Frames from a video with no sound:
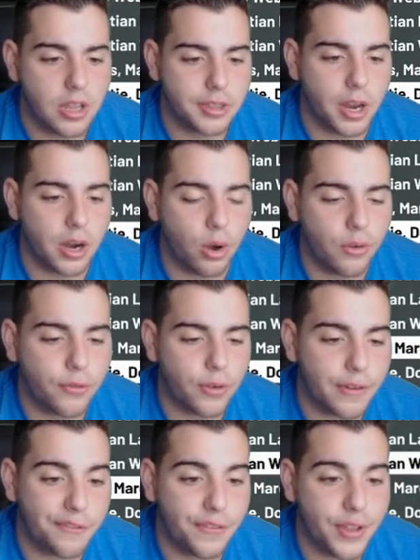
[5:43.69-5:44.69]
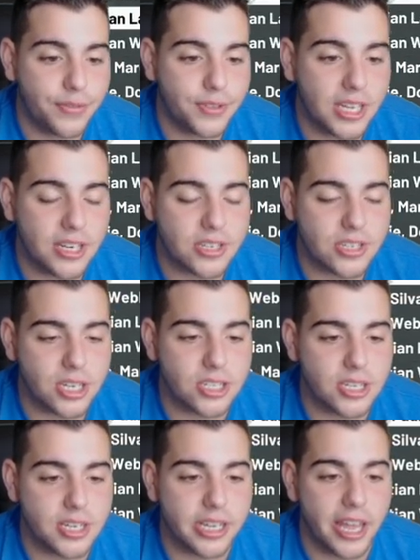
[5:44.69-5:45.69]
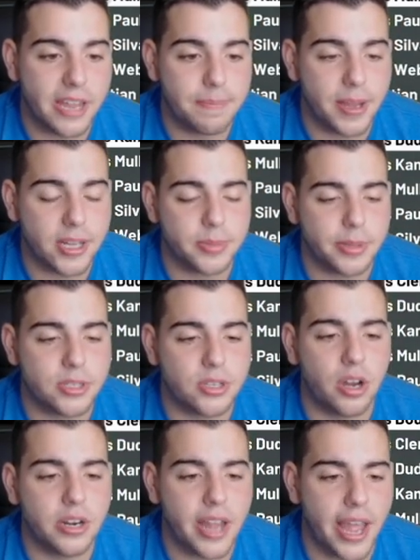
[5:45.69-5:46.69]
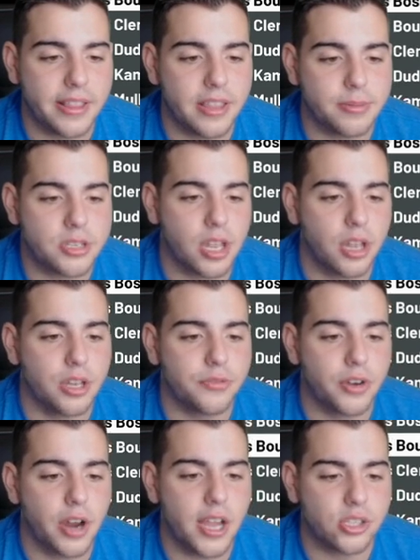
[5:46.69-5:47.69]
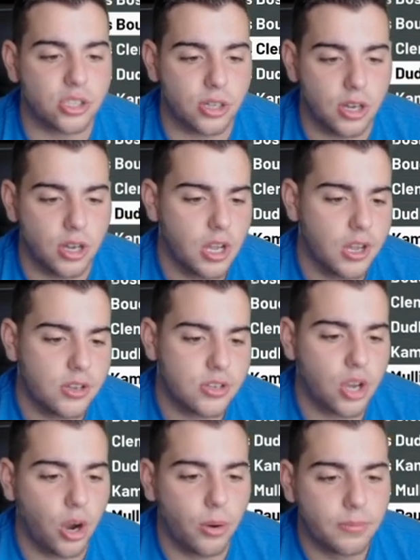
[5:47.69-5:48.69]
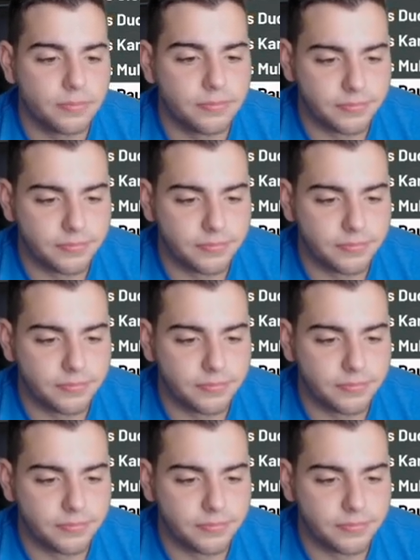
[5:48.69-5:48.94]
they're going for around 15 to 16K, picked up a ton, ended up selling them for extra. So